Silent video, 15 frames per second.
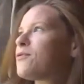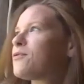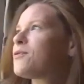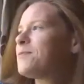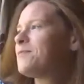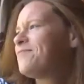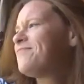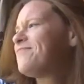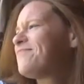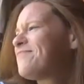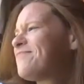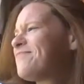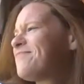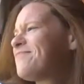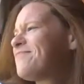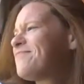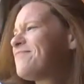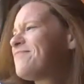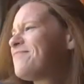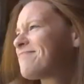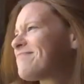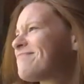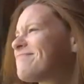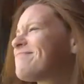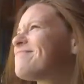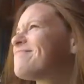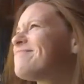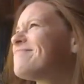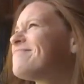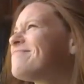
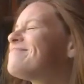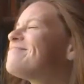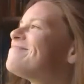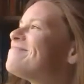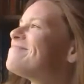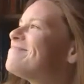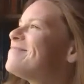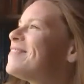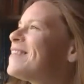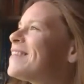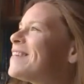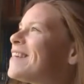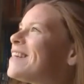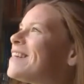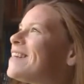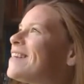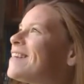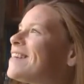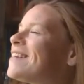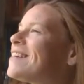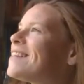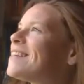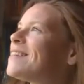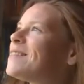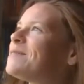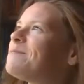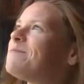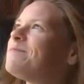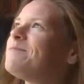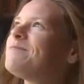
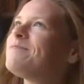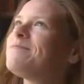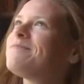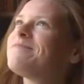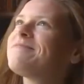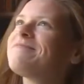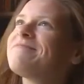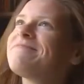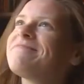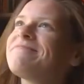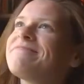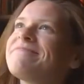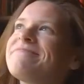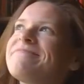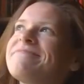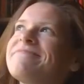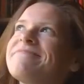[no speech]